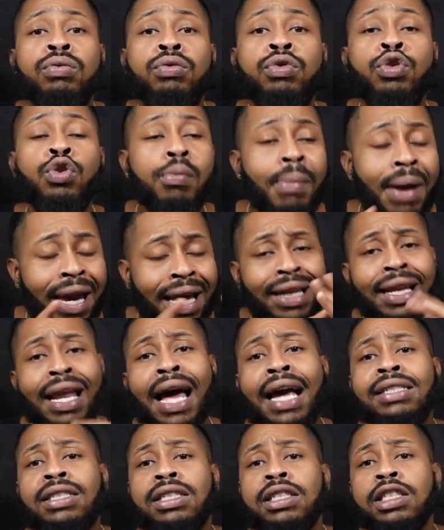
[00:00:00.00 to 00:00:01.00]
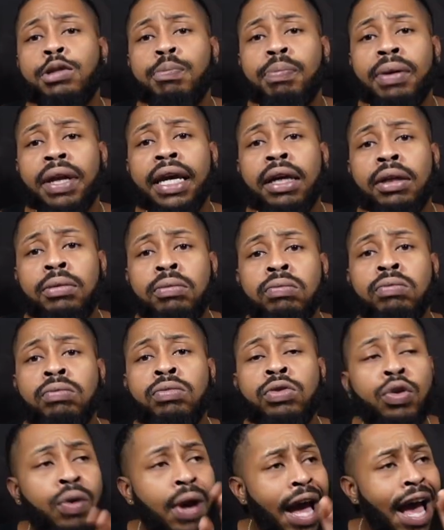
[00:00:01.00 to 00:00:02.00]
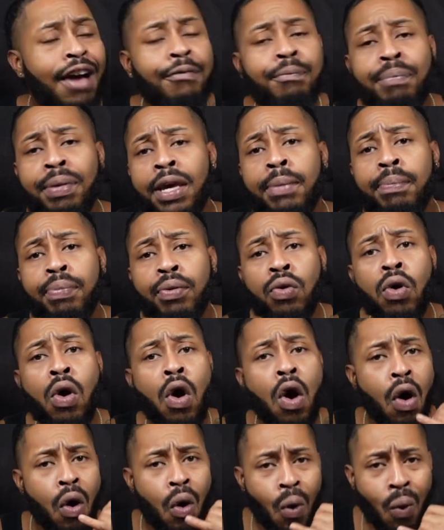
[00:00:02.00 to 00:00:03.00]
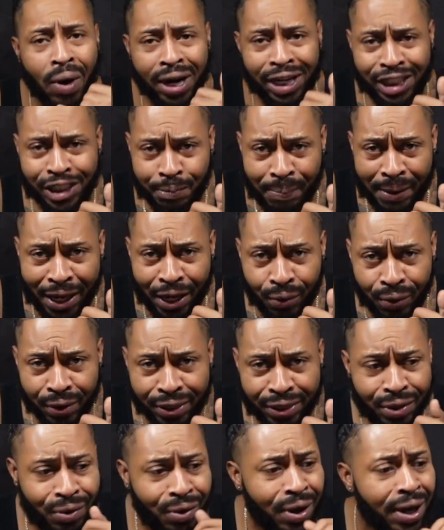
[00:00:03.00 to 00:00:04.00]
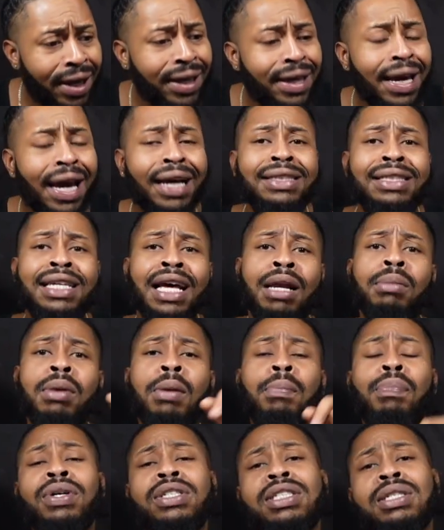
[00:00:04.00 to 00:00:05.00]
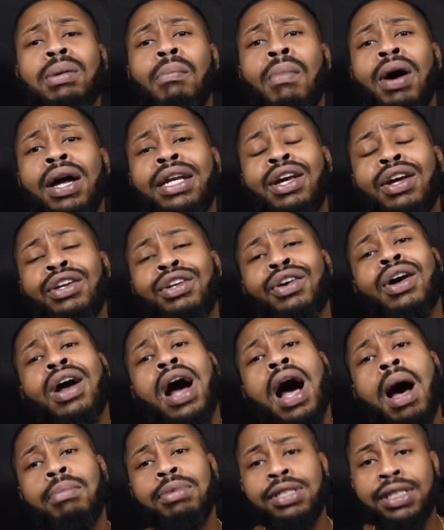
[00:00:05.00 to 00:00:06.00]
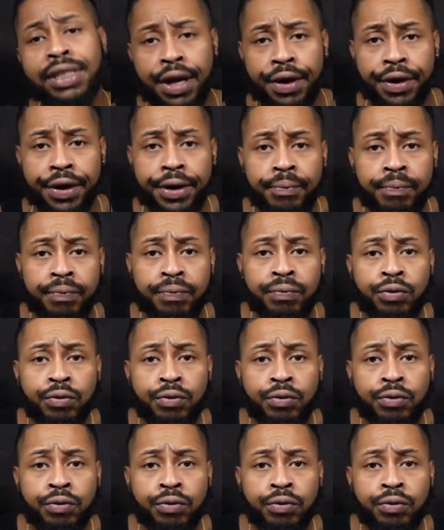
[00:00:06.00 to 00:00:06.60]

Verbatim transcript: You make license plate. You have people who want to speak with you. Yeah, tell them to put some money in your commissary.